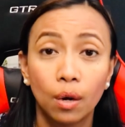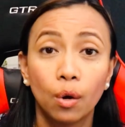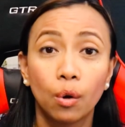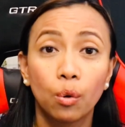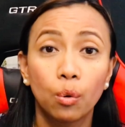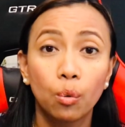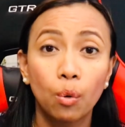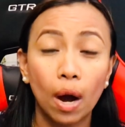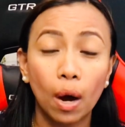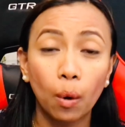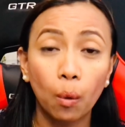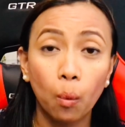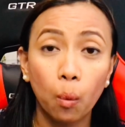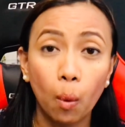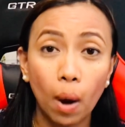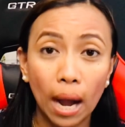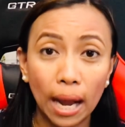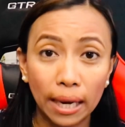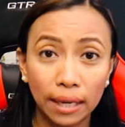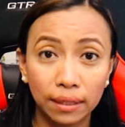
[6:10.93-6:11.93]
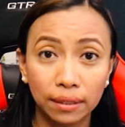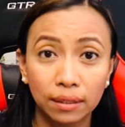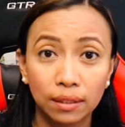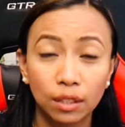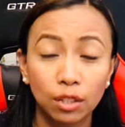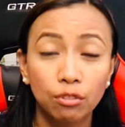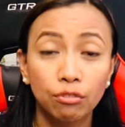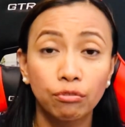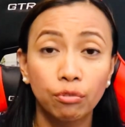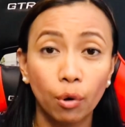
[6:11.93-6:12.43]
who
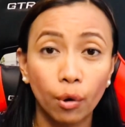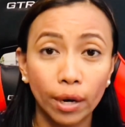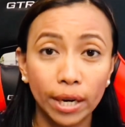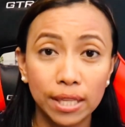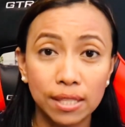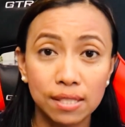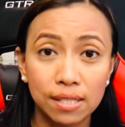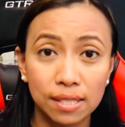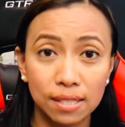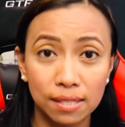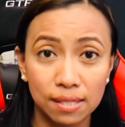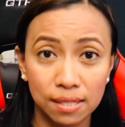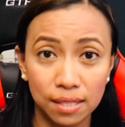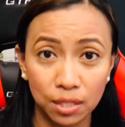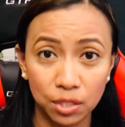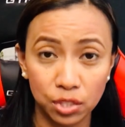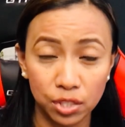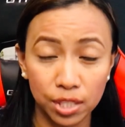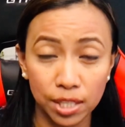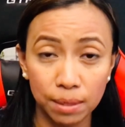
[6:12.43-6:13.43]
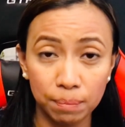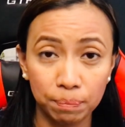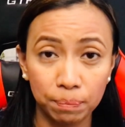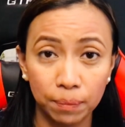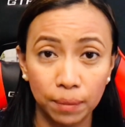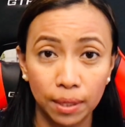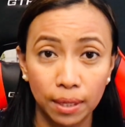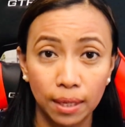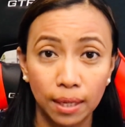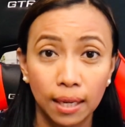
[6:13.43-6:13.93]
acquired foreign citizenship
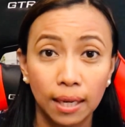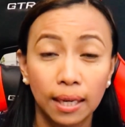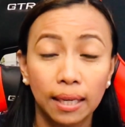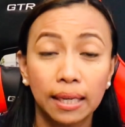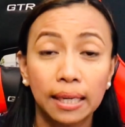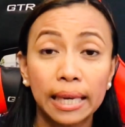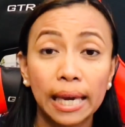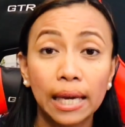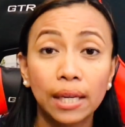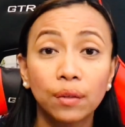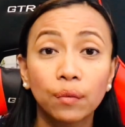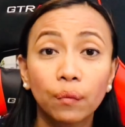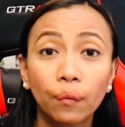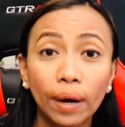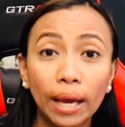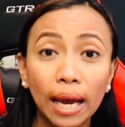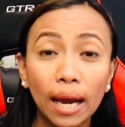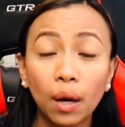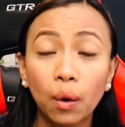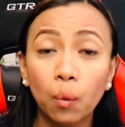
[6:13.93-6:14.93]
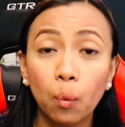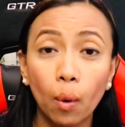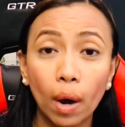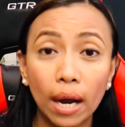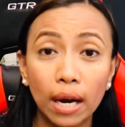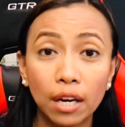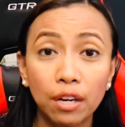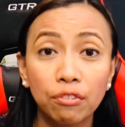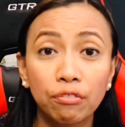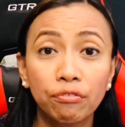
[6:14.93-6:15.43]
can
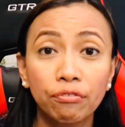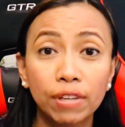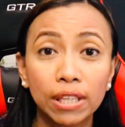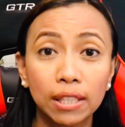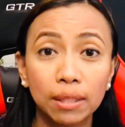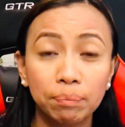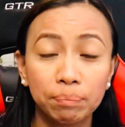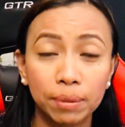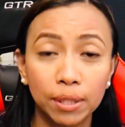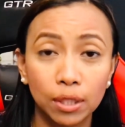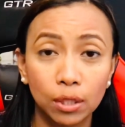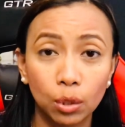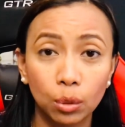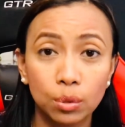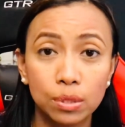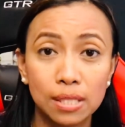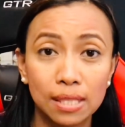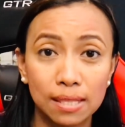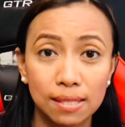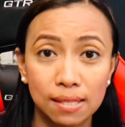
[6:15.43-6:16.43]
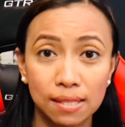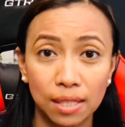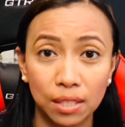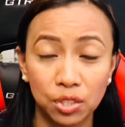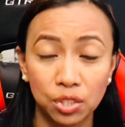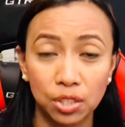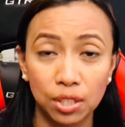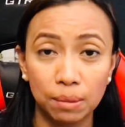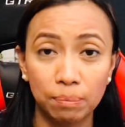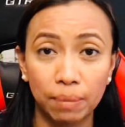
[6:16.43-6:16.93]
reacquire Filipino
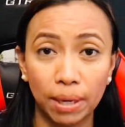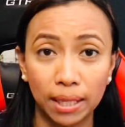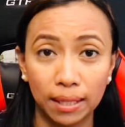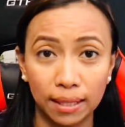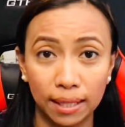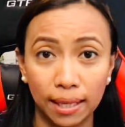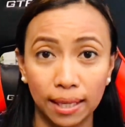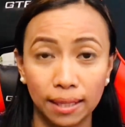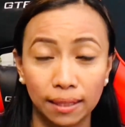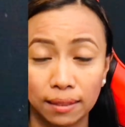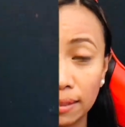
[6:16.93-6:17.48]
citizenship again.